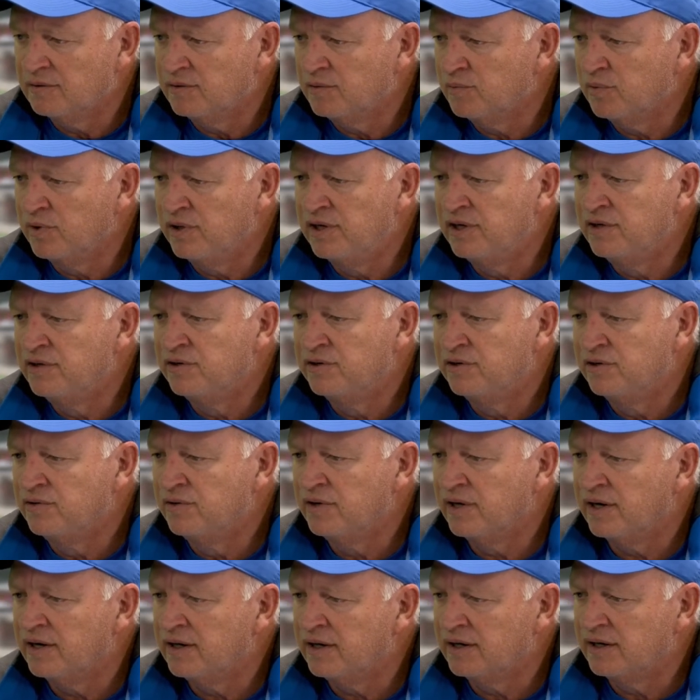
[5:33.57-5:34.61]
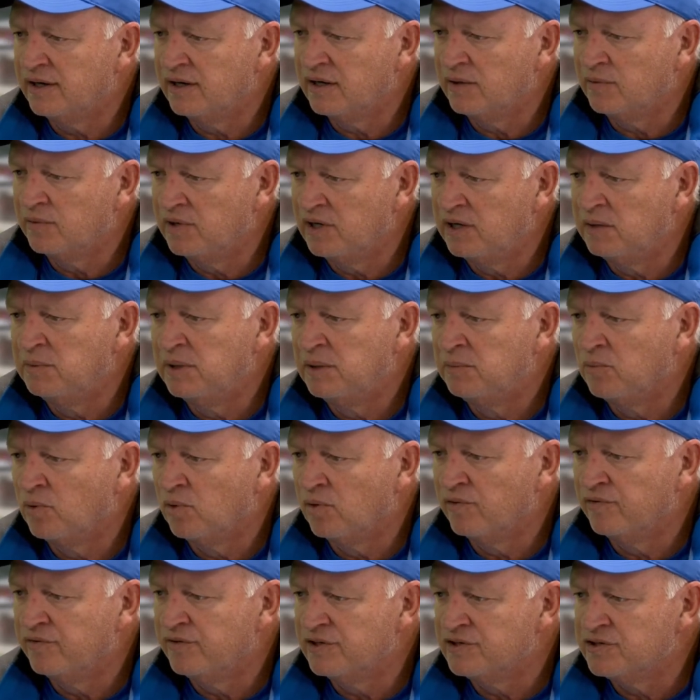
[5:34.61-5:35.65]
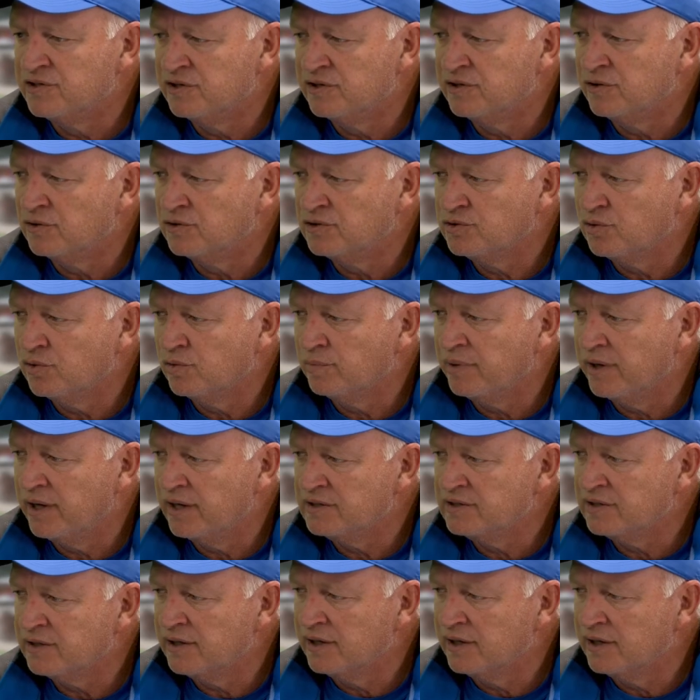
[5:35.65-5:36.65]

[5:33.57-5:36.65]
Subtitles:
We need to do that again. We need to be more efficient in our short passing